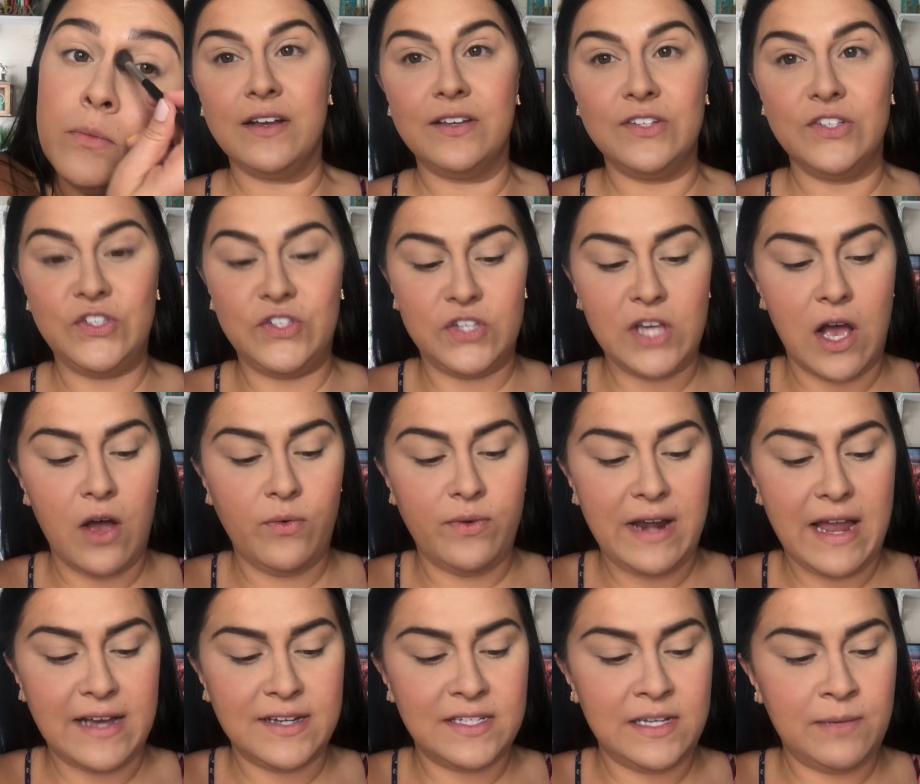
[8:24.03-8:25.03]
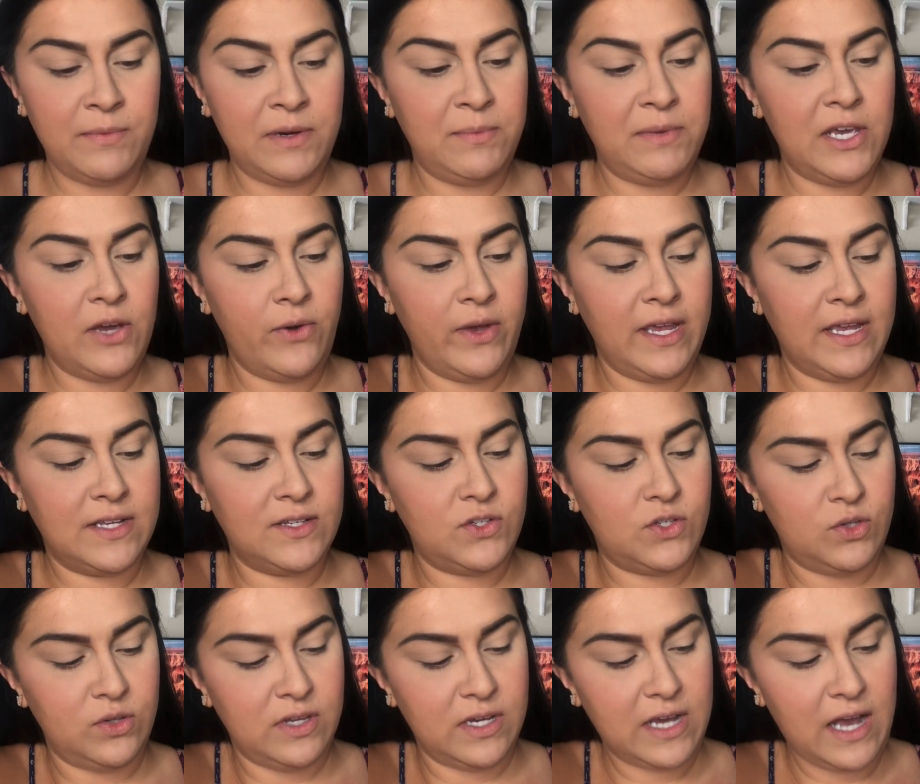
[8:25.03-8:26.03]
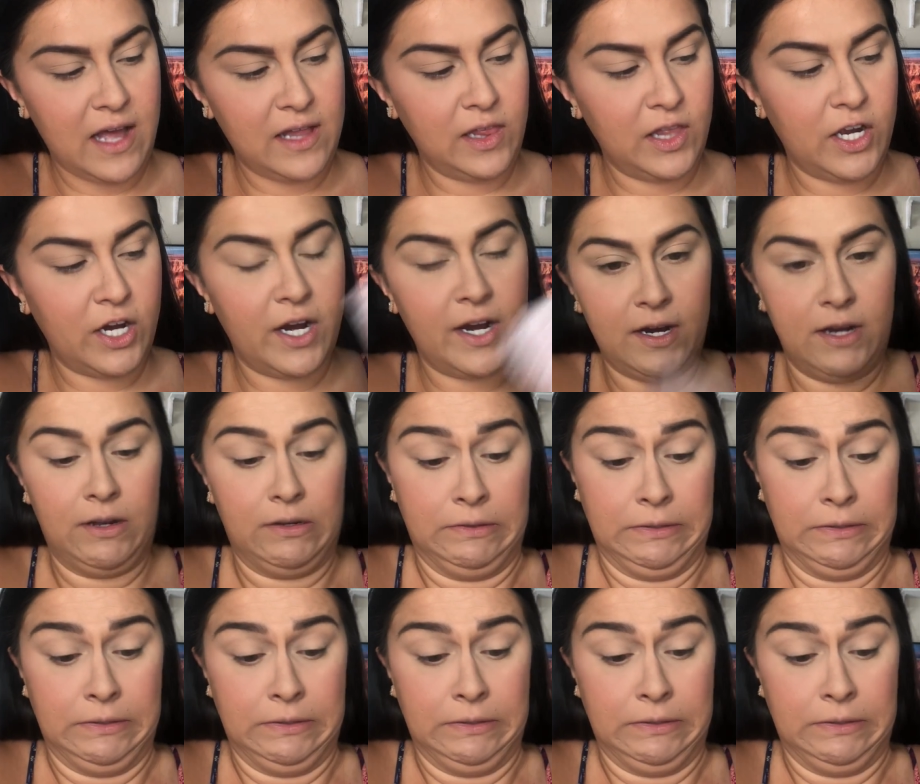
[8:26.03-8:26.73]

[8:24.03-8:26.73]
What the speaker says: So next I'm gonna be going into the color,